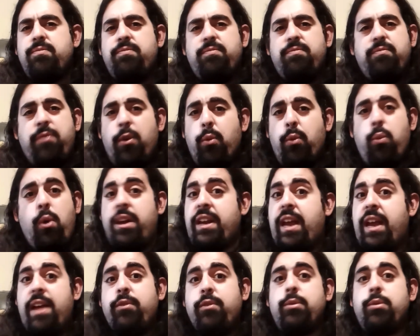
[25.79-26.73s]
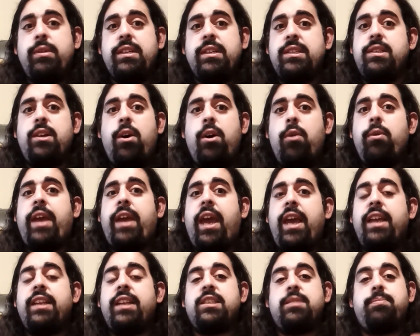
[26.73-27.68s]
for whatever reason, okay
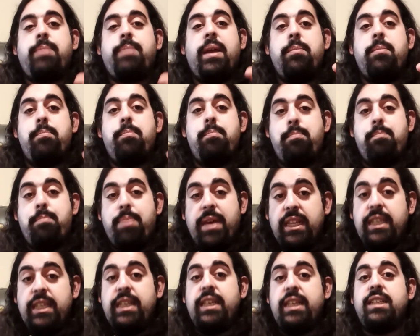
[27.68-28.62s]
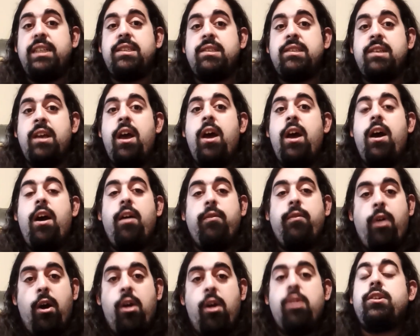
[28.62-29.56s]
to spend billions of
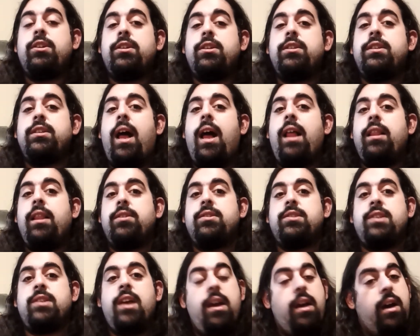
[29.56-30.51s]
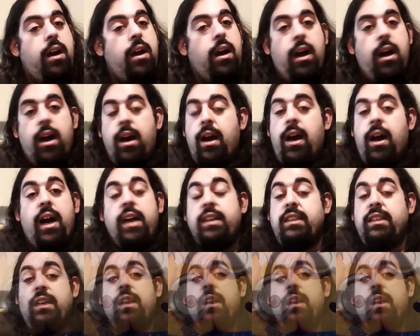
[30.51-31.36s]
hard-earned dollars on yellow